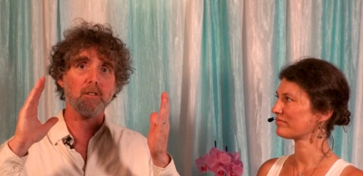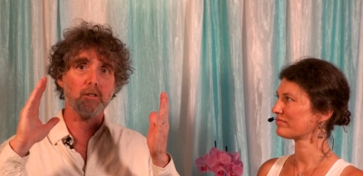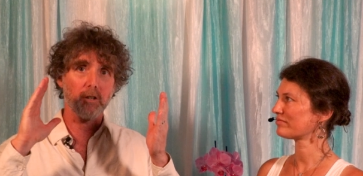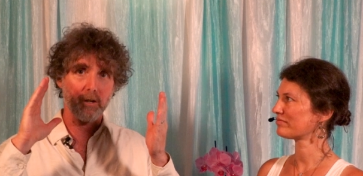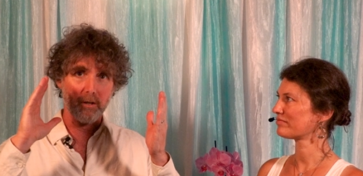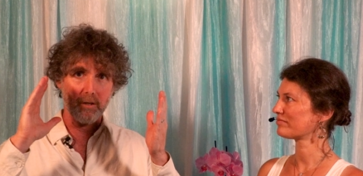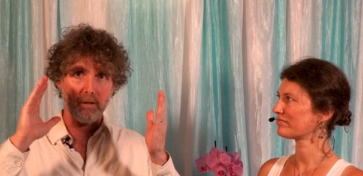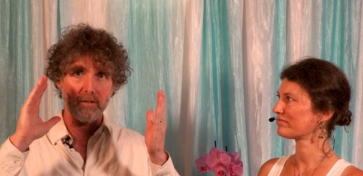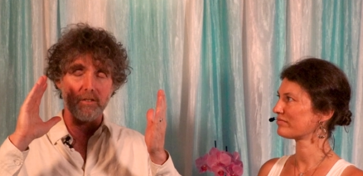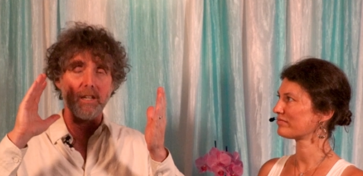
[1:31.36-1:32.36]
Speaker 1: in your,
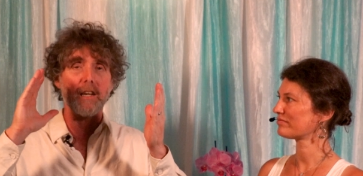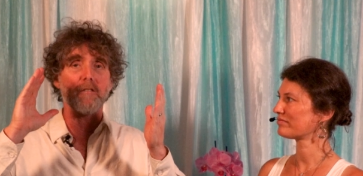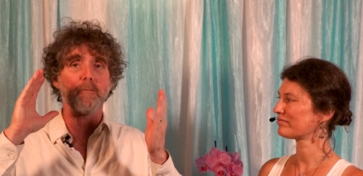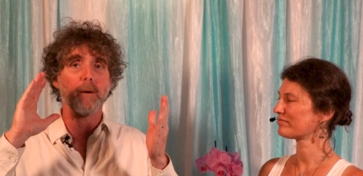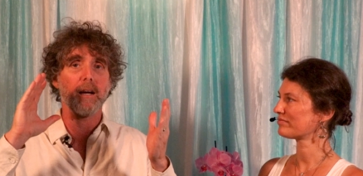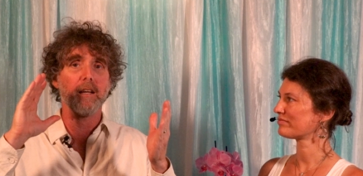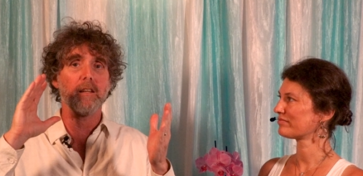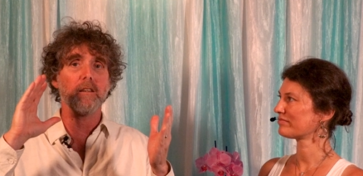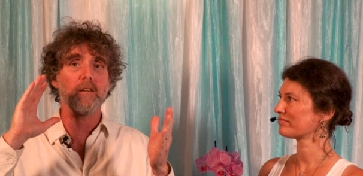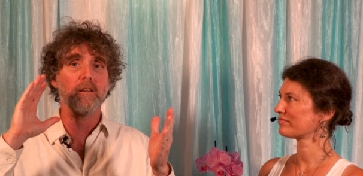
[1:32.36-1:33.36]
your state of
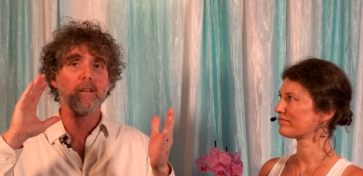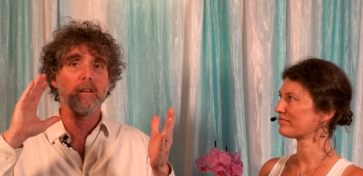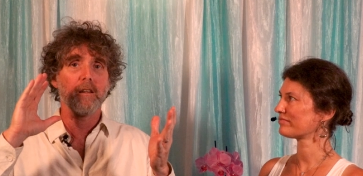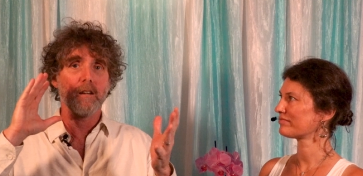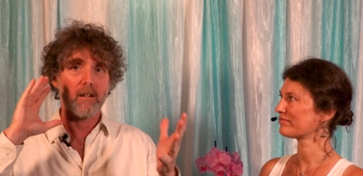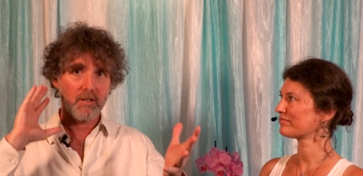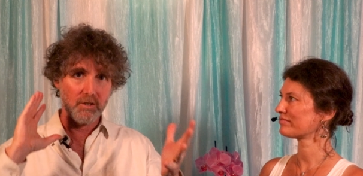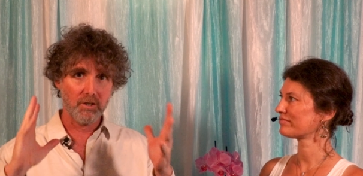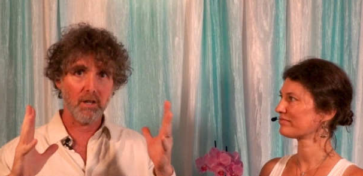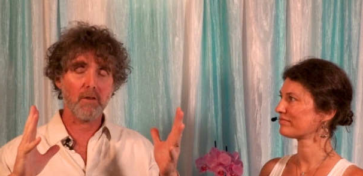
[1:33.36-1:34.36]
mind, a
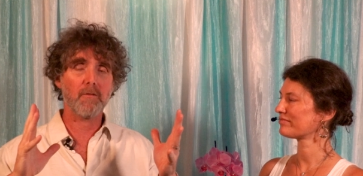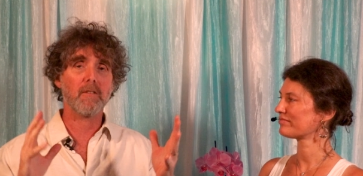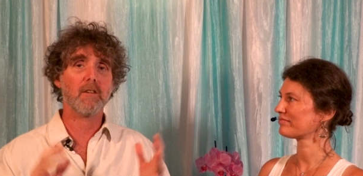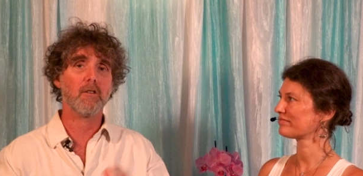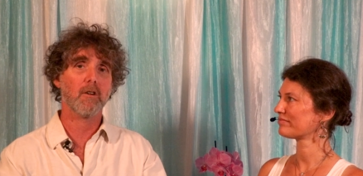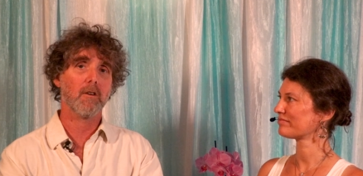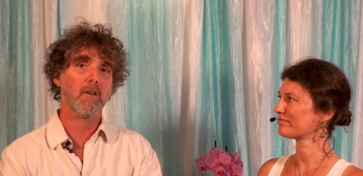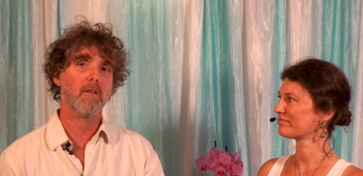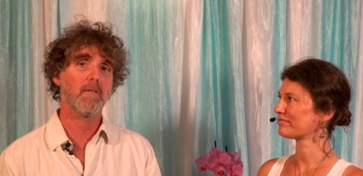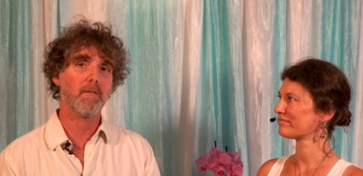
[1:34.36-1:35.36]
shift in
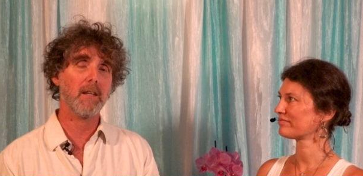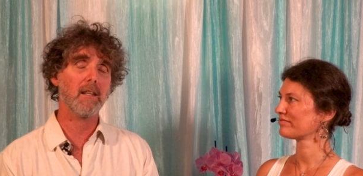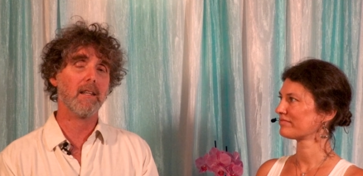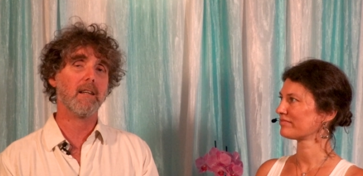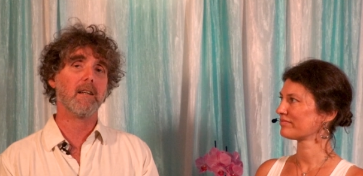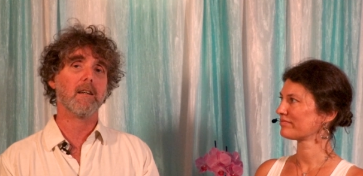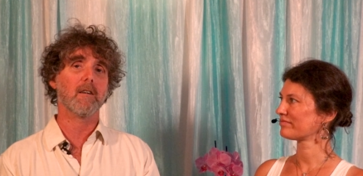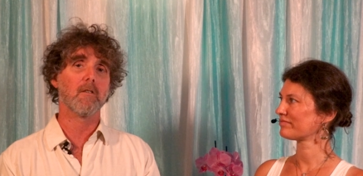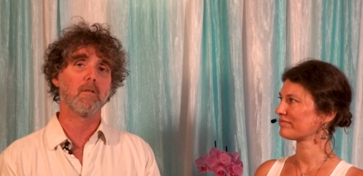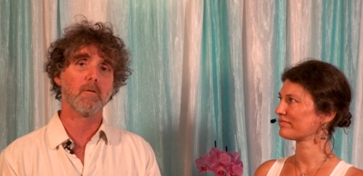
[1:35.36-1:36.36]
your feeling
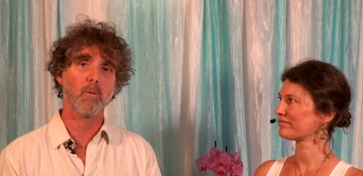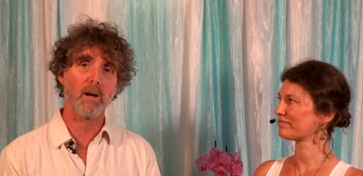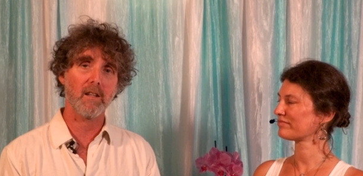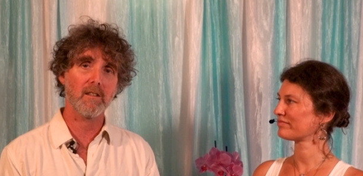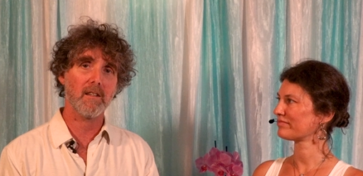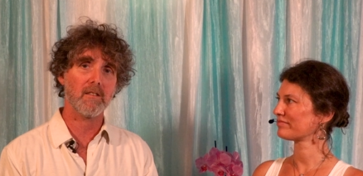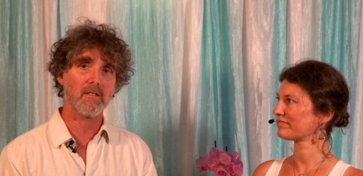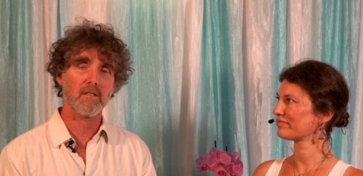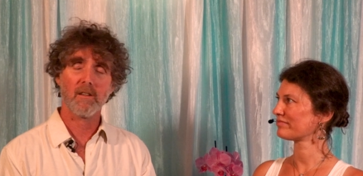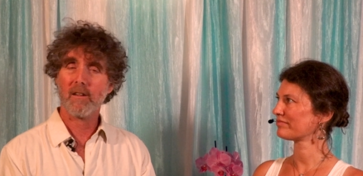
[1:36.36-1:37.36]
of
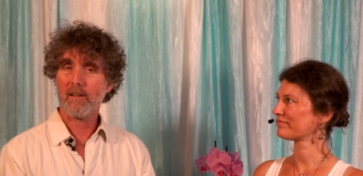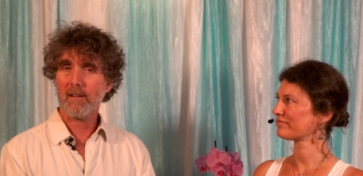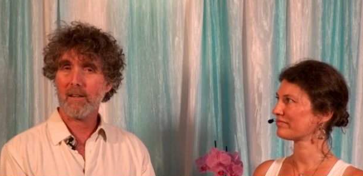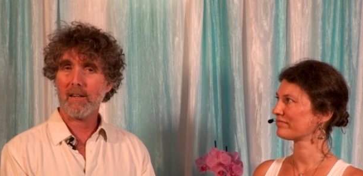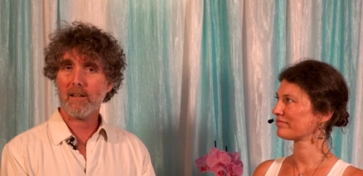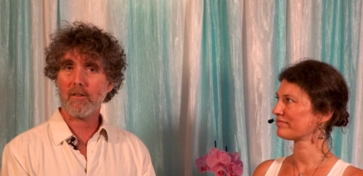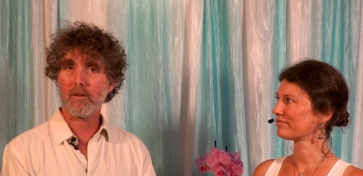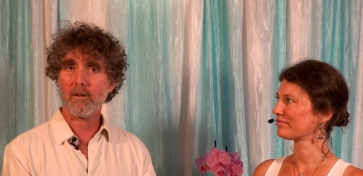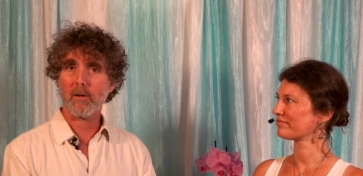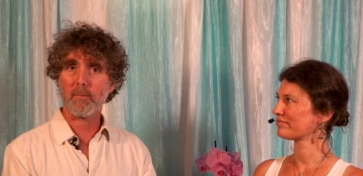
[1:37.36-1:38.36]
wellness and
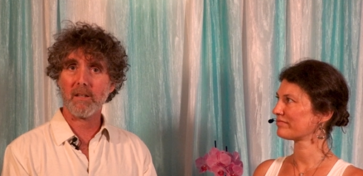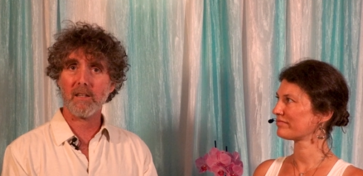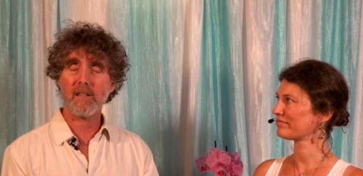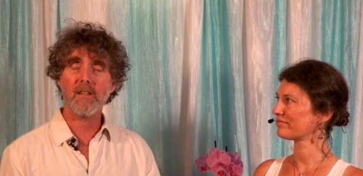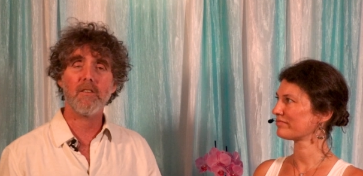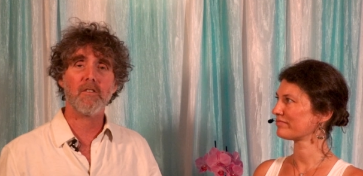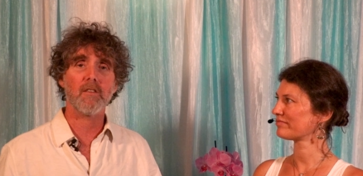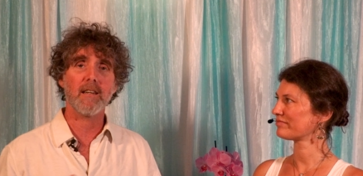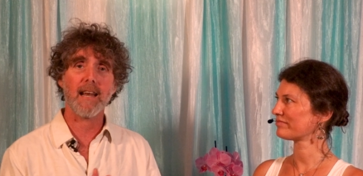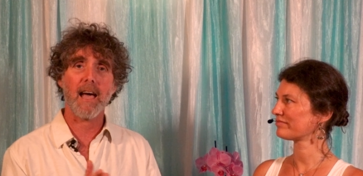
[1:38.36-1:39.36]
your ability to
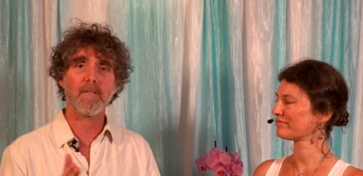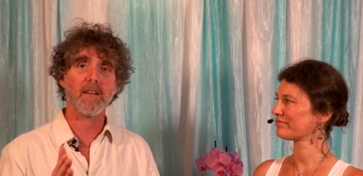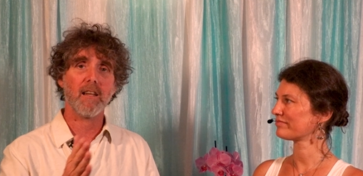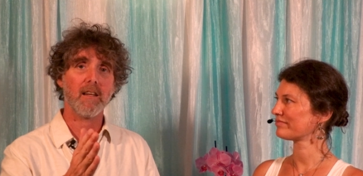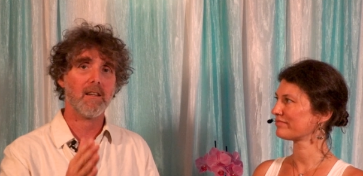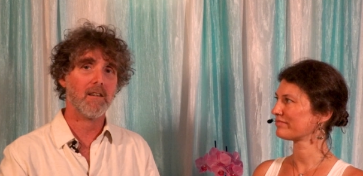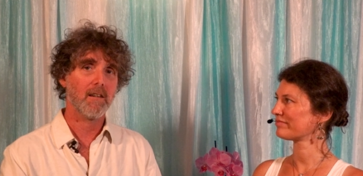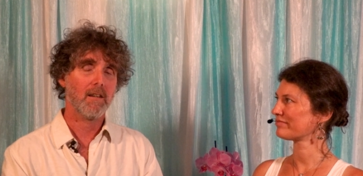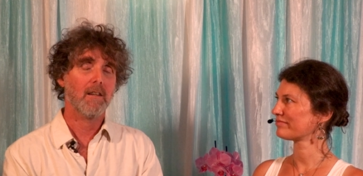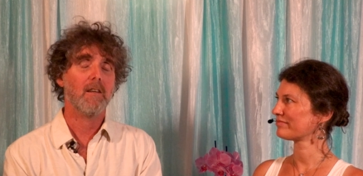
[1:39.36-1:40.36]
navigate
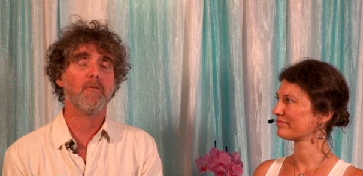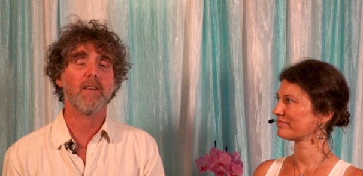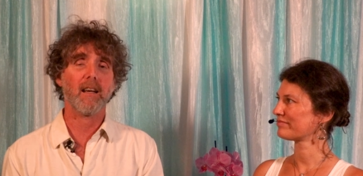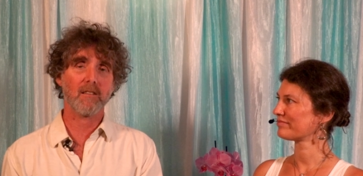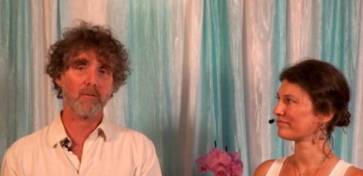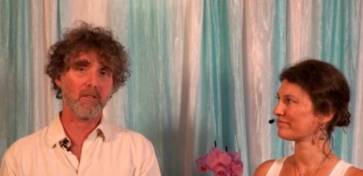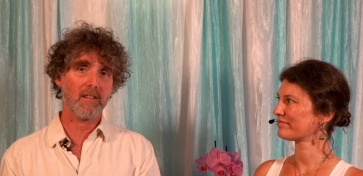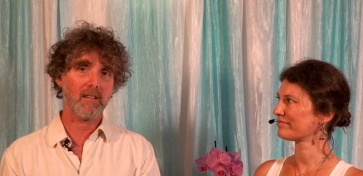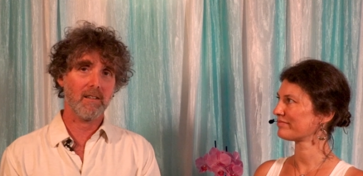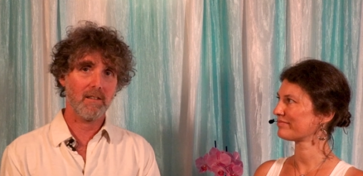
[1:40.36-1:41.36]

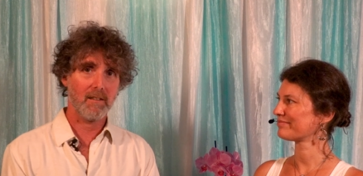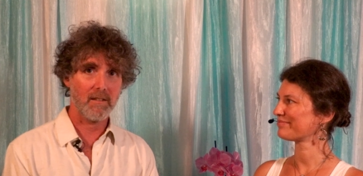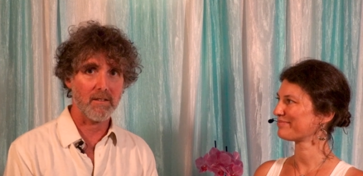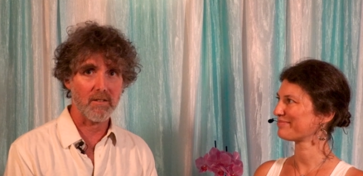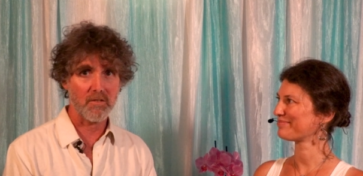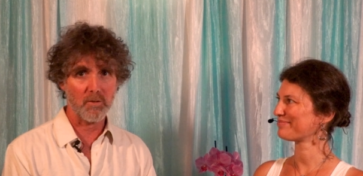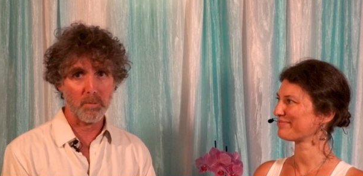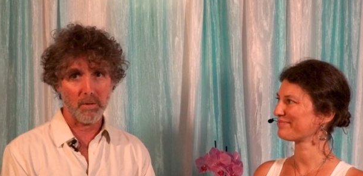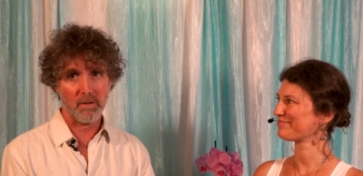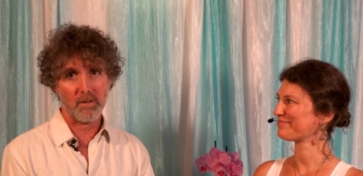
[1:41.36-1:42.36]
effectively in this
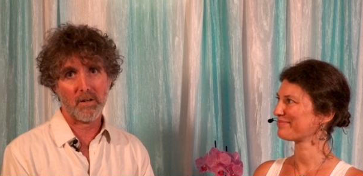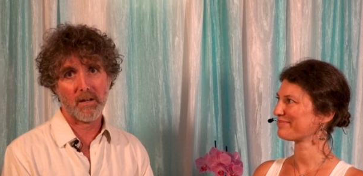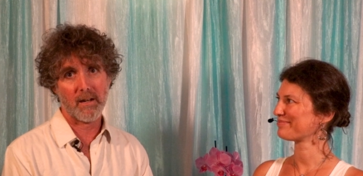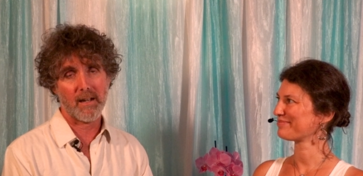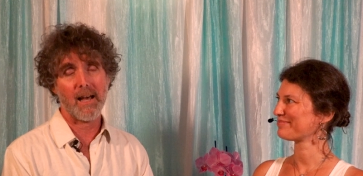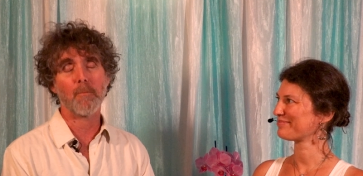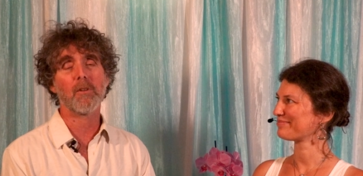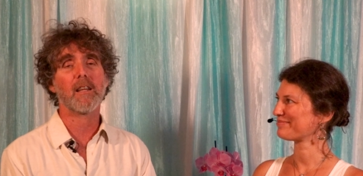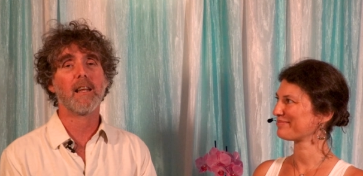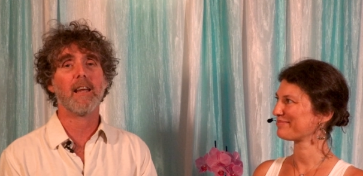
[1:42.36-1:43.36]
super
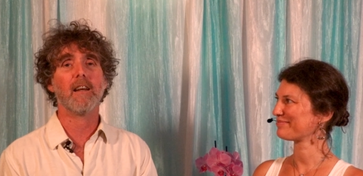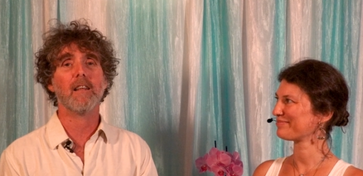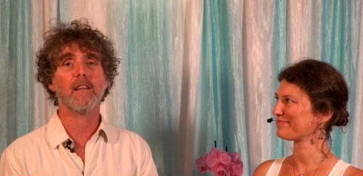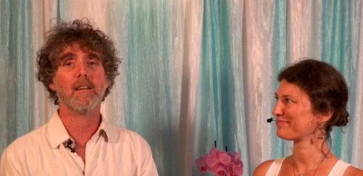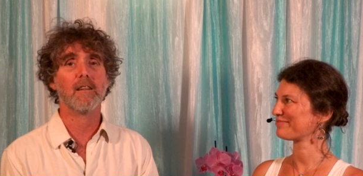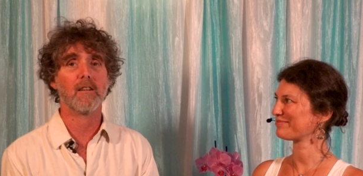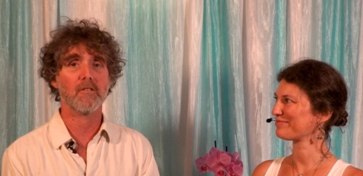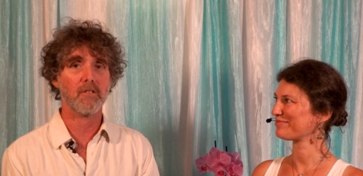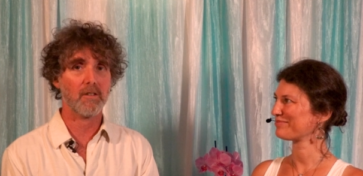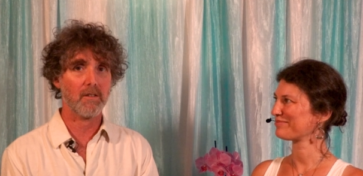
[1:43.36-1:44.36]
complicated
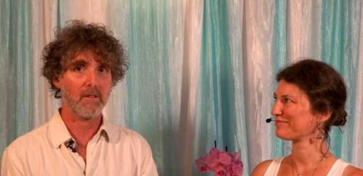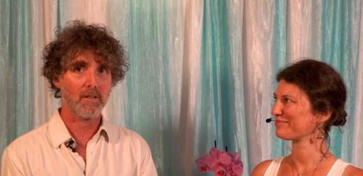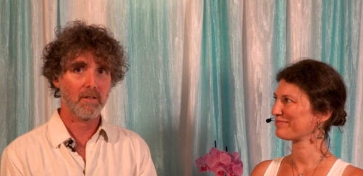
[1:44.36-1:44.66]
culture.